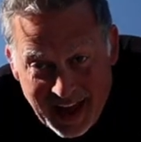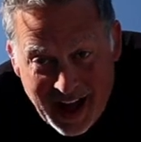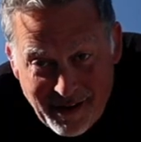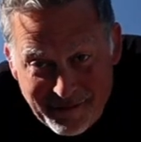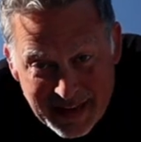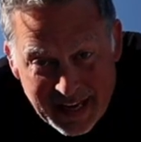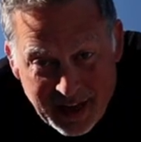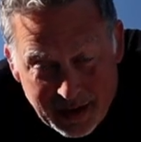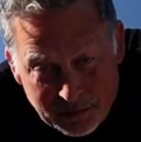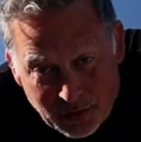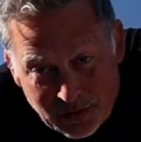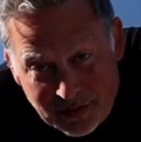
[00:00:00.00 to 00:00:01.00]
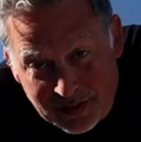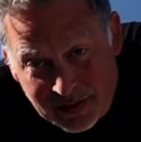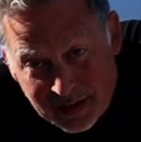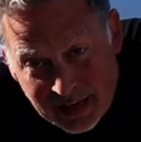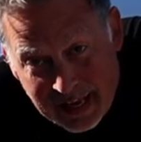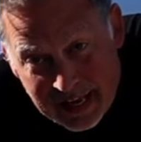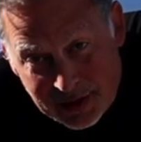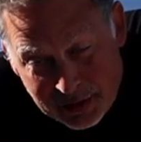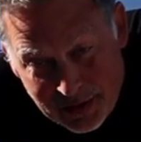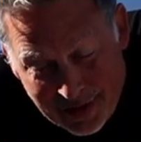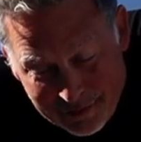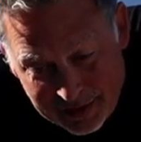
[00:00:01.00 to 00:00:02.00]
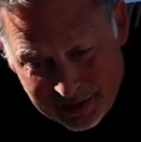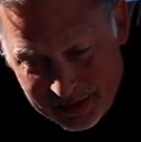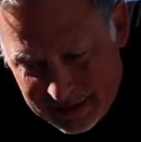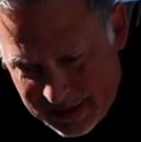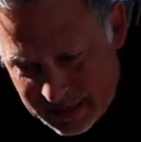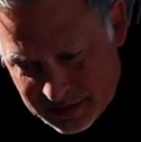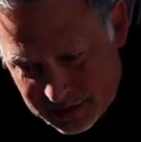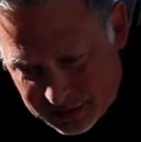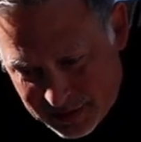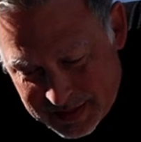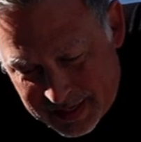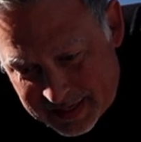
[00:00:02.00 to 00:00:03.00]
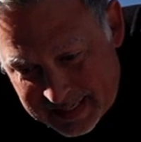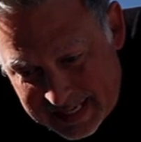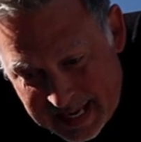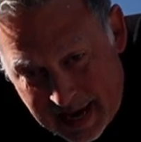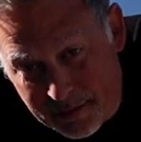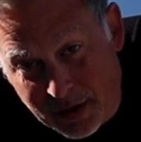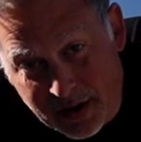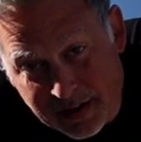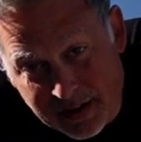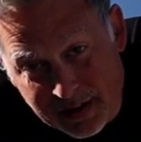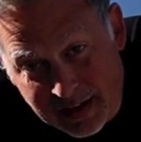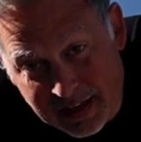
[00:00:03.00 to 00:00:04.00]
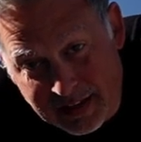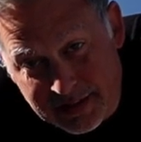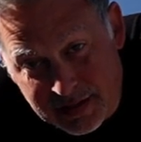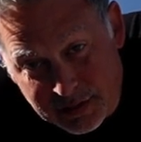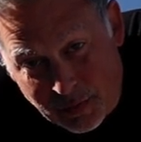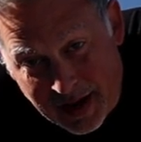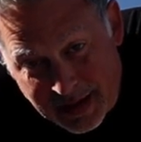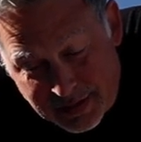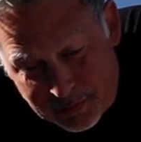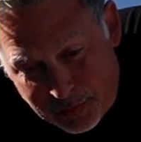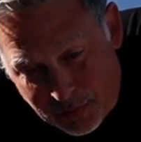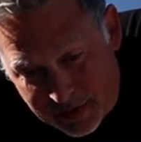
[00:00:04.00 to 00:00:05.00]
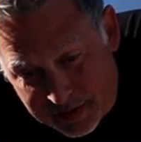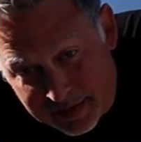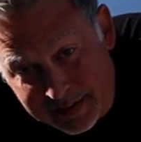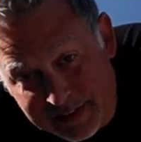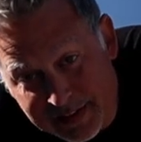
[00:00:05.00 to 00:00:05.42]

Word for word: I'm the animal and you have an Insta360 camera, and this is why it's important.